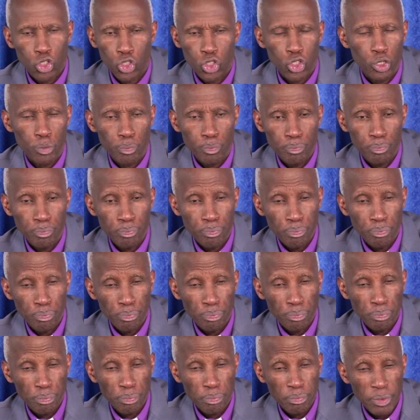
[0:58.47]
church
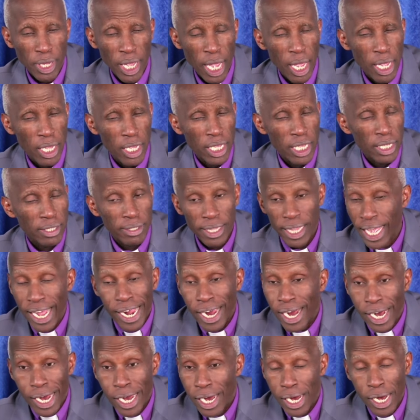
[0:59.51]
is
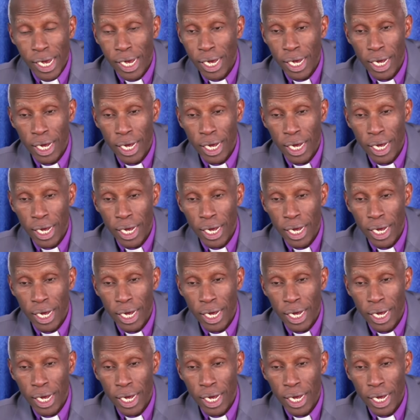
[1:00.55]
there.